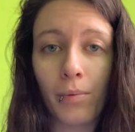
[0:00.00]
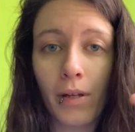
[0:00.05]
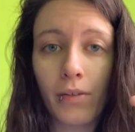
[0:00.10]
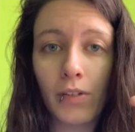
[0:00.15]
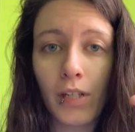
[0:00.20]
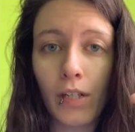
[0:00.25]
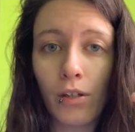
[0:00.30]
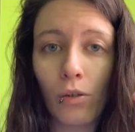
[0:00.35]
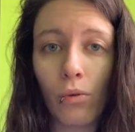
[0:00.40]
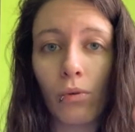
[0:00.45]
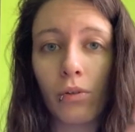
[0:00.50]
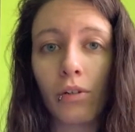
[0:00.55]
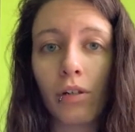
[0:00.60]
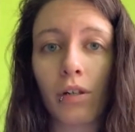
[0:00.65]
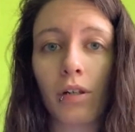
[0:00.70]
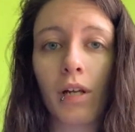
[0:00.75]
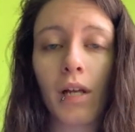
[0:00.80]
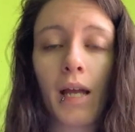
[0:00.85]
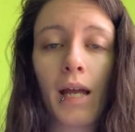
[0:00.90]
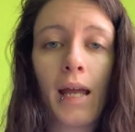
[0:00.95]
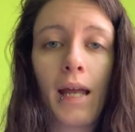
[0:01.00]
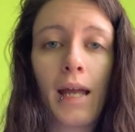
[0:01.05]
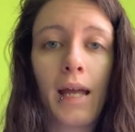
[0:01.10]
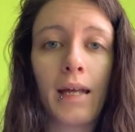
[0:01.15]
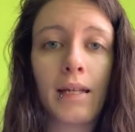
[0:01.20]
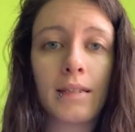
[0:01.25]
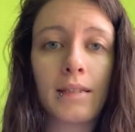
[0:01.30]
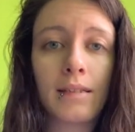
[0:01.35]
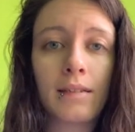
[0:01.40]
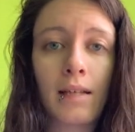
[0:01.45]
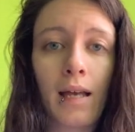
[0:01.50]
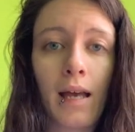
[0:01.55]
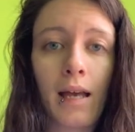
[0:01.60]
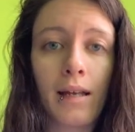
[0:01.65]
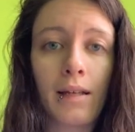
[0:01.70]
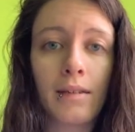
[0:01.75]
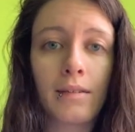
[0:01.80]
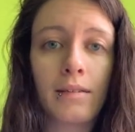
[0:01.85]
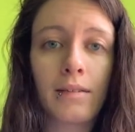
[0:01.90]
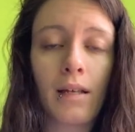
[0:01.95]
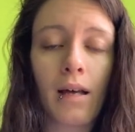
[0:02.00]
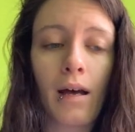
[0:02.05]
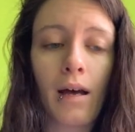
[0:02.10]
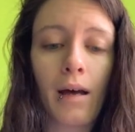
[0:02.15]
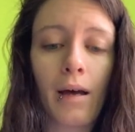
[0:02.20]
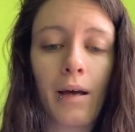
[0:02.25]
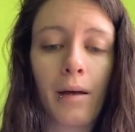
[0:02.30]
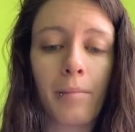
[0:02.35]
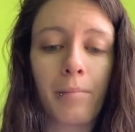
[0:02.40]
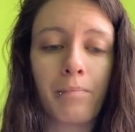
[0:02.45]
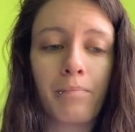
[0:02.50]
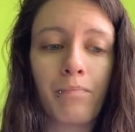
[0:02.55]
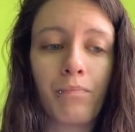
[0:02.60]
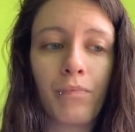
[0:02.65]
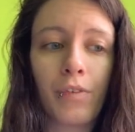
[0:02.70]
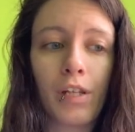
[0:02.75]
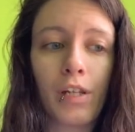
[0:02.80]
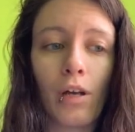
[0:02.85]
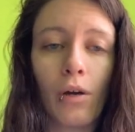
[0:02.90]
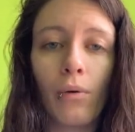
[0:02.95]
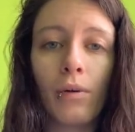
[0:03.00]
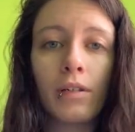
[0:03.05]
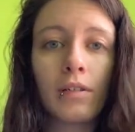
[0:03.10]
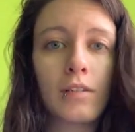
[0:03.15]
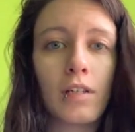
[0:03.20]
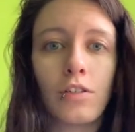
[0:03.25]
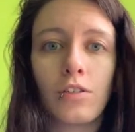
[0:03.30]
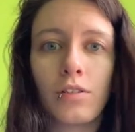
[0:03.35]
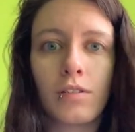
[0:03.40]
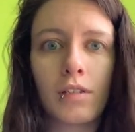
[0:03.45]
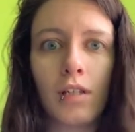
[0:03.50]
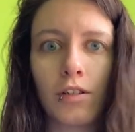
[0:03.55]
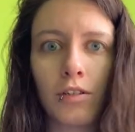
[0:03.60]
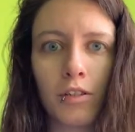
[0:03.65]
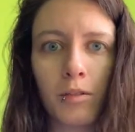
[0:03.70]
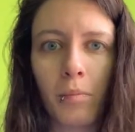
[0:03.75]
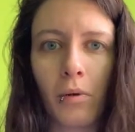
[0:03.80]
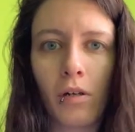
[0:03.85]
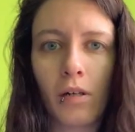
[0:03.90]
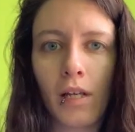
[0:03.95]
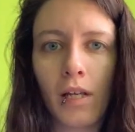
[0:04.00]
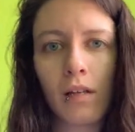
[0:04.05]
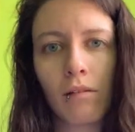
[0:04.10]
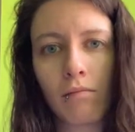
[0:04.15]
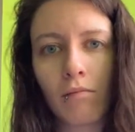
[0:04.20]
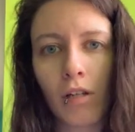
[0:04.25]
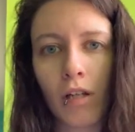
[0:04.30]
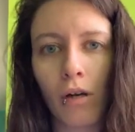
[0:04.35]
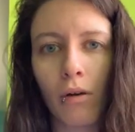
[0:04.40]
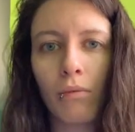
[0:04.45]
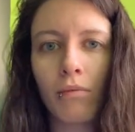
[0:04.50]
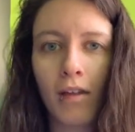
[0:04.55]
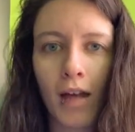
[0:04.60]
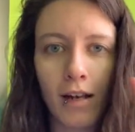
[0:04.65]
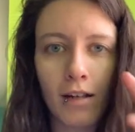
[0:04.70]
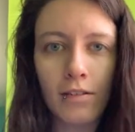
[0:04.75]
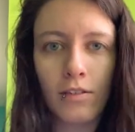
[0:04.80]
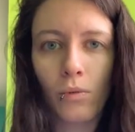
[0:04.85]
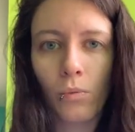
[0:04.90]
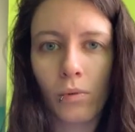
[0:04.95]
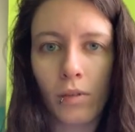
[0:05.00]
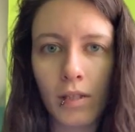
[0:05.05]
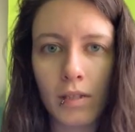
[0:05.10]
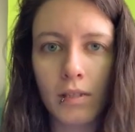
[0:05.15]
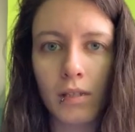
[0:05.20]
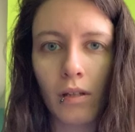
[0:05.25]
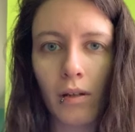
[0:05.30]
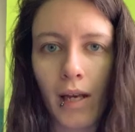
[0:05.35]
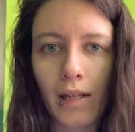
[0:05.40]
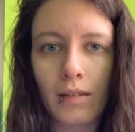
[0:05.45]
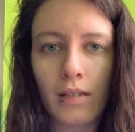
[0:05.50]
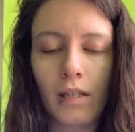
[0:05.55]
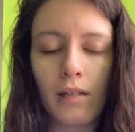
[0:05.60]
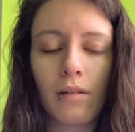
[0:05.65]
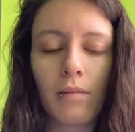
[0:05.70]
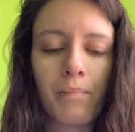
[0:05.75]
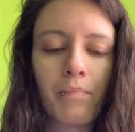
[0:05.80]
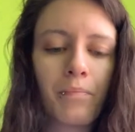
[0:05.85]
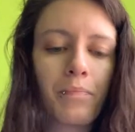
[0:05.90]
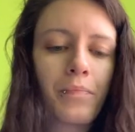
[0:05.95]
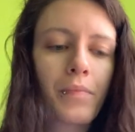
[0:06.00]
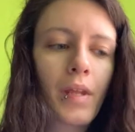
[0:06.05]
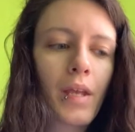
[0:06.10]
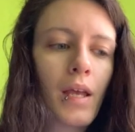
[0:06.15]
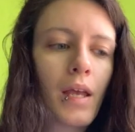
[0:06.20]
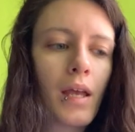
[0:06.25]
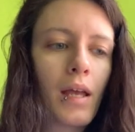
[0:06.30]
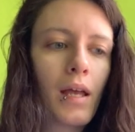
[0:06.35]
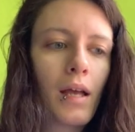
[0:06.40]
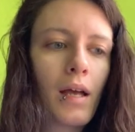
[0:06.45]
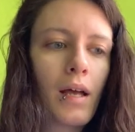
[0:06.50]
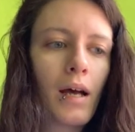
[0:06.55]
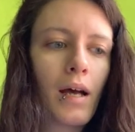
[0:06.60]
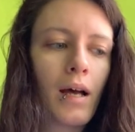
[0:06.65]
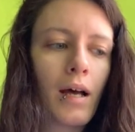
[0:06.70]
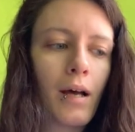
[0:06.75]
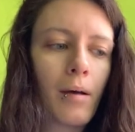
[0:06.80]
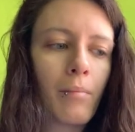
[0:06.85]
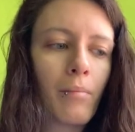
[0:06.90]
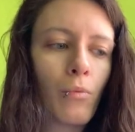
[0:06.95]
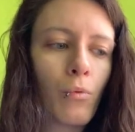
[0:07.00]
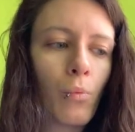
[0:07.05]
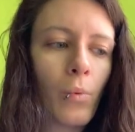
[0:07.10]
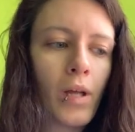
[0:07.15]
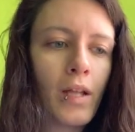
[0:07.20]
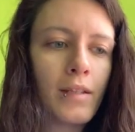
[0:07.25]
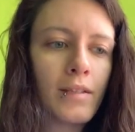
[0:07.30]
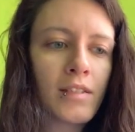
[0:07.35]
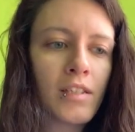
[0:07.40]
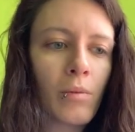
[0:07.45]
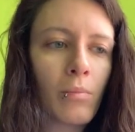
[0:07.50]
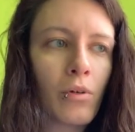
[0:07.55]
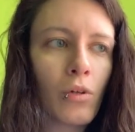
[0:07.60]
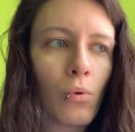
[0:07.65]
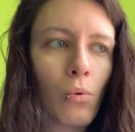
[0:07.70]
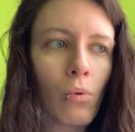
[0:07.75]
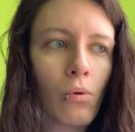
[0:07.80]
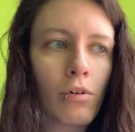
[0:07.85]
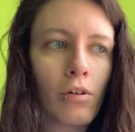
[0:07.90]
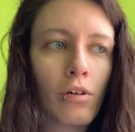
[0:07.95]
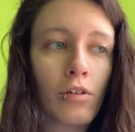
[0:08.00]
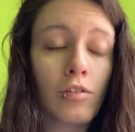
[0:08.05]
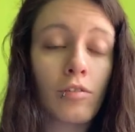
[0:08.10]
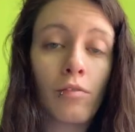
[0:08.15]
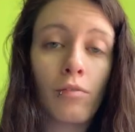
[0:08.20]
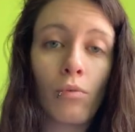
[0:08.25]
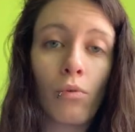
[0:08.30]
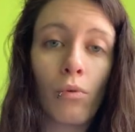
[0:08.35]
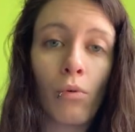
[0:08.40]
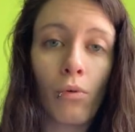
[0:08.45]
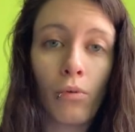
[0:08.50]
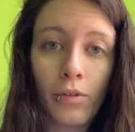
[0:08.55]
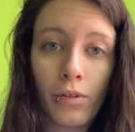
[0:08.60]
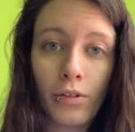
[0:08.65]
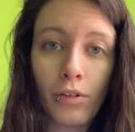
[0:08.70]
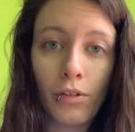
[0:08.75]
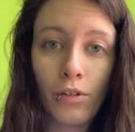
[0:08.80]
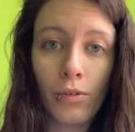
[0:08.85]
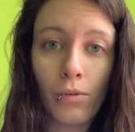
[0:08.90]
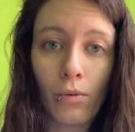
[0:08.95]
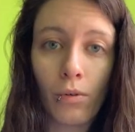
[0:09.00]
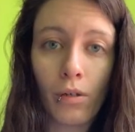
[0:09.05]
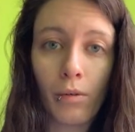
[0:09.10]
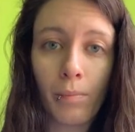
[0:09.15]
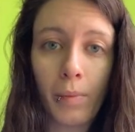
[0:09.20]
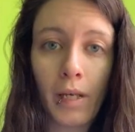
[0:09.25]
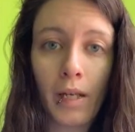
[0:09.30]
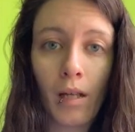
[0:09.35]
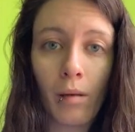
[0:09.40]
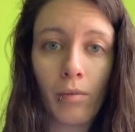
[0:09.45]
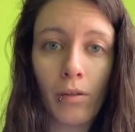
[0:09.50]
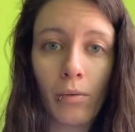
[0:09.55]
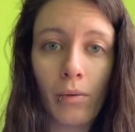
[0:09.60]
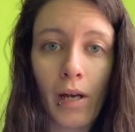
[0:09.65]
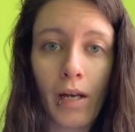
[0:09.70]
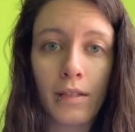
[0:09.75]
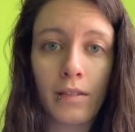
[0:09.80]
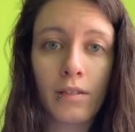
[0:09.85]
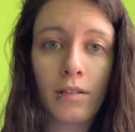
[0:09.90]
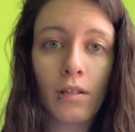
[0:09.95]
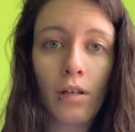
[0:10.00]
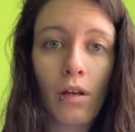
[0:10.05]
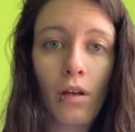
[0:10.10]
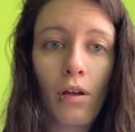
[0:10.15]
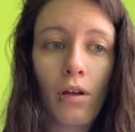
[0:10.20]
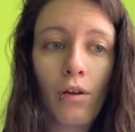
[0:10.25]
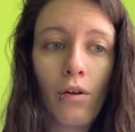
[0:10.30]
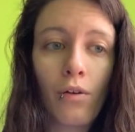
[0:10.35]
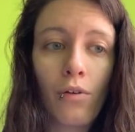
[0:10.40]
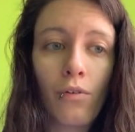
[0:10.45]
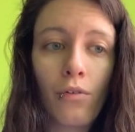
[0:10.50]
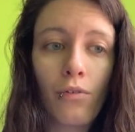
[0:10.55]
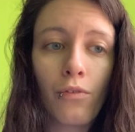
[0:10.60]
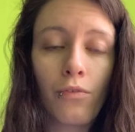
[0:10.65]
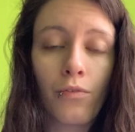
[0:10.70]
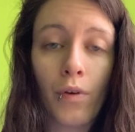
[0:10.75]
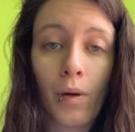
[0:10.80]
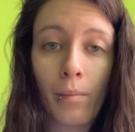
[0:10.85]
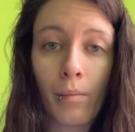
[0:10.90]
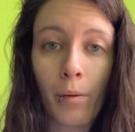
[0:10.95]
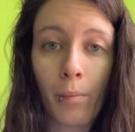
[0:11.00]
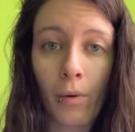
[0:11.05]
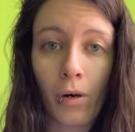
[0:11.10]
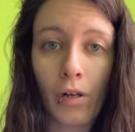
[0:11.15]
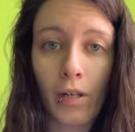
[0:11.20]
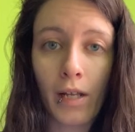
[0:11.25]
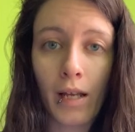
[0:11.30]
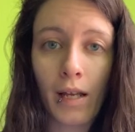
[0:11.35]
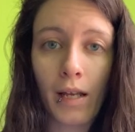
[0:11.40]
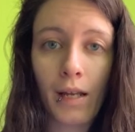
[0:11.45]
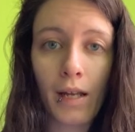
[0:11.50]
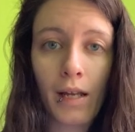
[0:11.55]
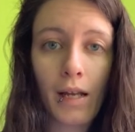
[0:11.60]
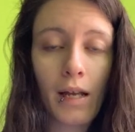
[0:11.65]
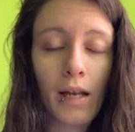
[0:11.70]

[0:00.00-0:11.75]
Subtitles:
left-hand corner it says, such and such's party. That is the one that's selected. When someone orders on your PWS from a party,